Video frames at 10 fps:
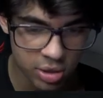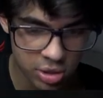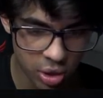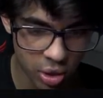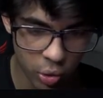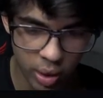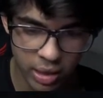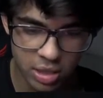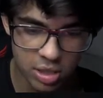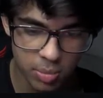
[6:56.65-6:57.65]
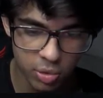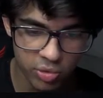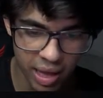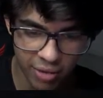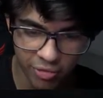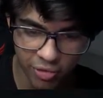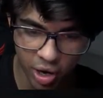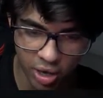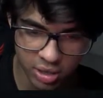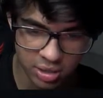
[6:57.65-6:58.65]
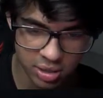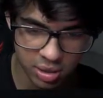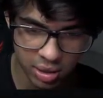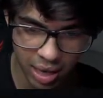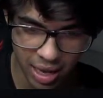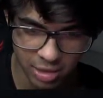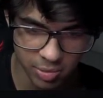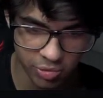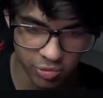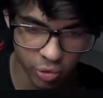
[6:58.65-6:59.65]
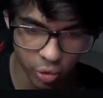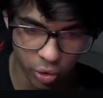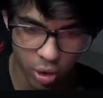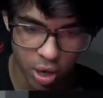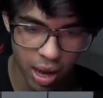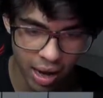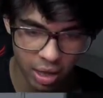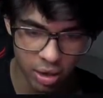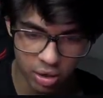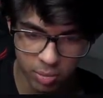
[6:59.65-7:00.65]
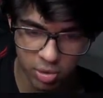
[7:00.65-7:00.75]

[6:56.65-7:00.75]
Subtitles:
so it doesn't move that fast as before, and it only